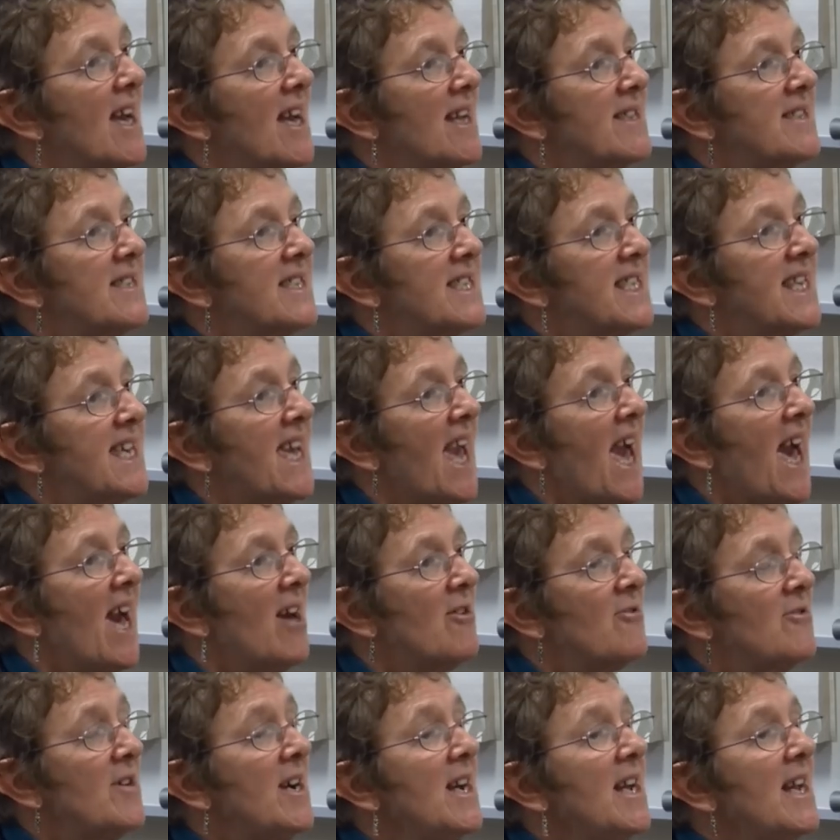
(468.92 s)
and see
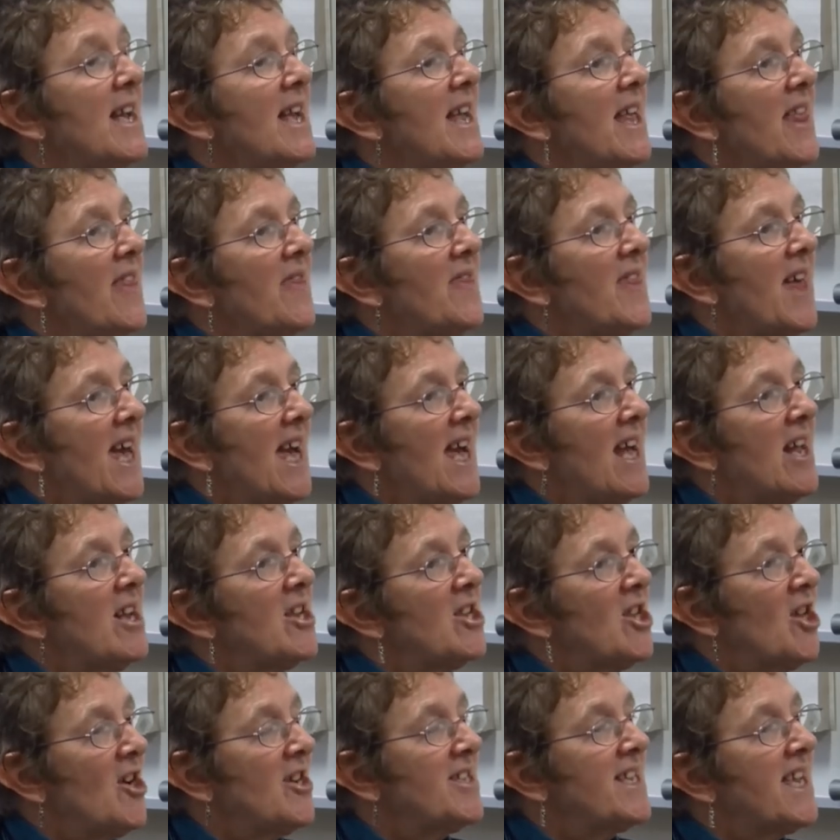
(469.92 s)
how the
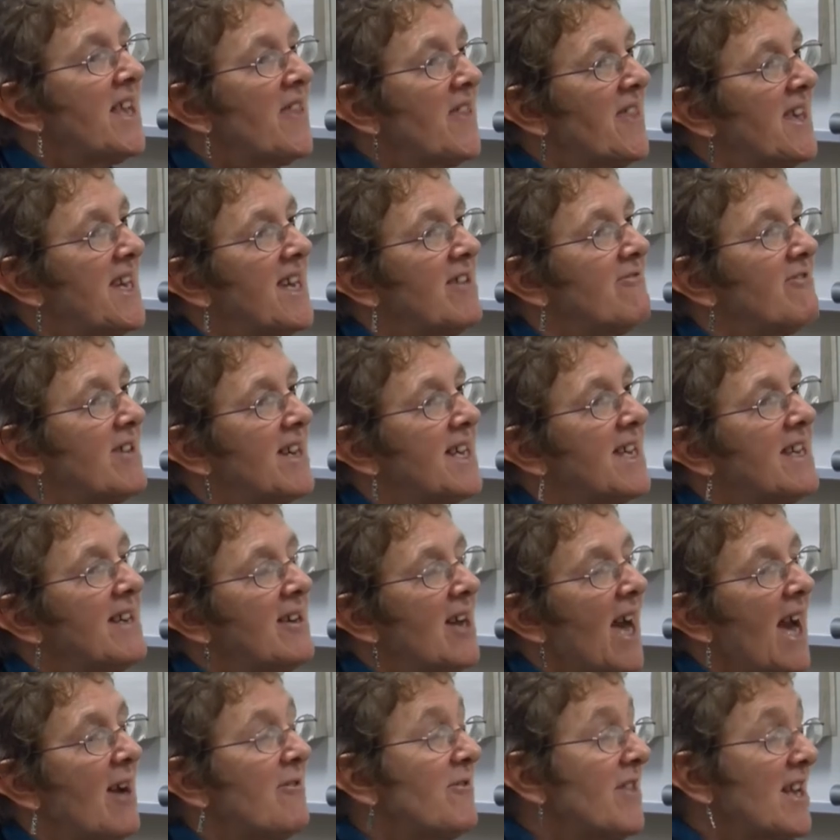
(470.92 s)
learning theories
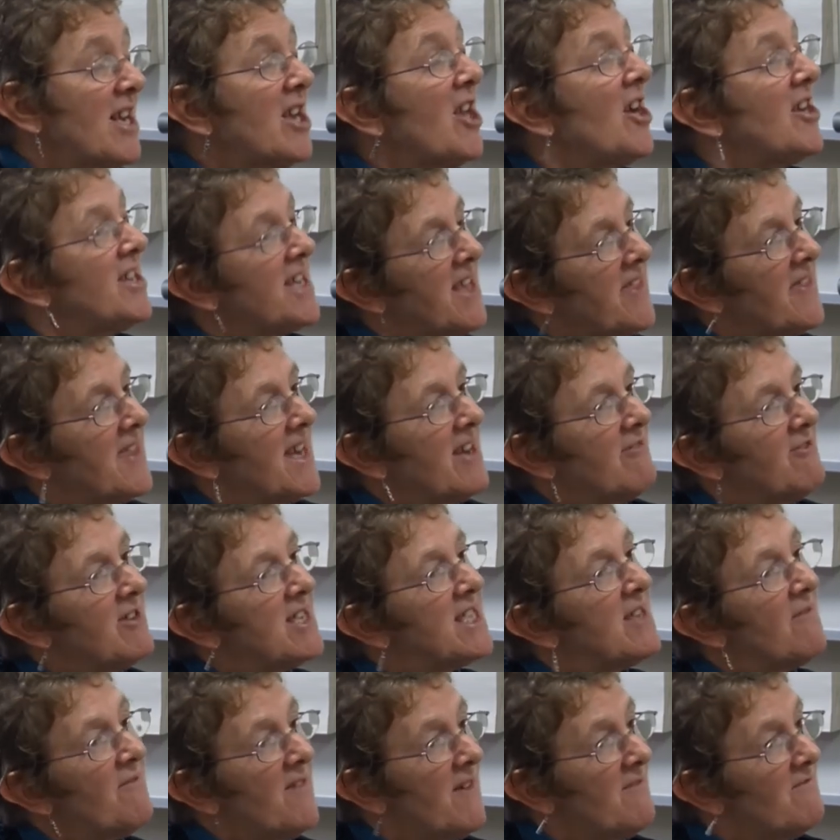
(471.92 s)
have
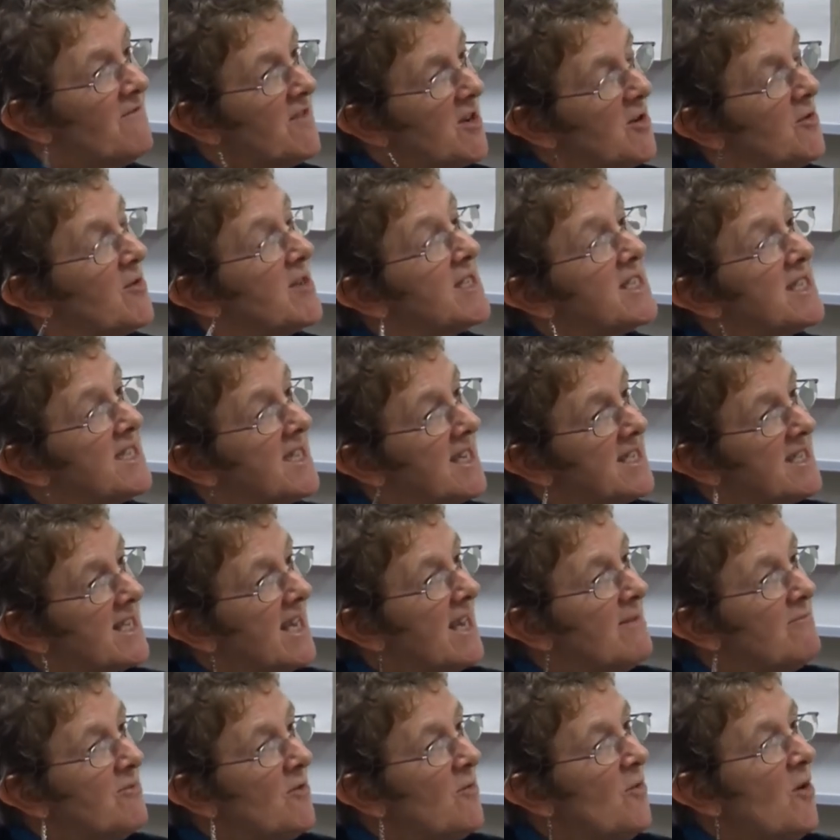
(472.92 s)
influenced the
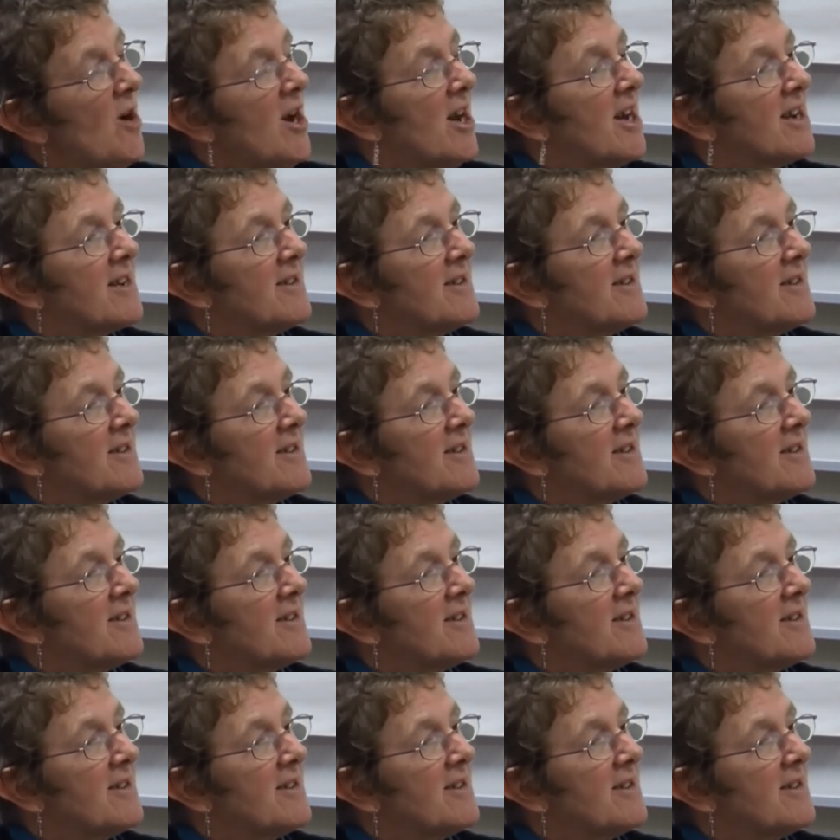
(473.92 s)
scheme of work.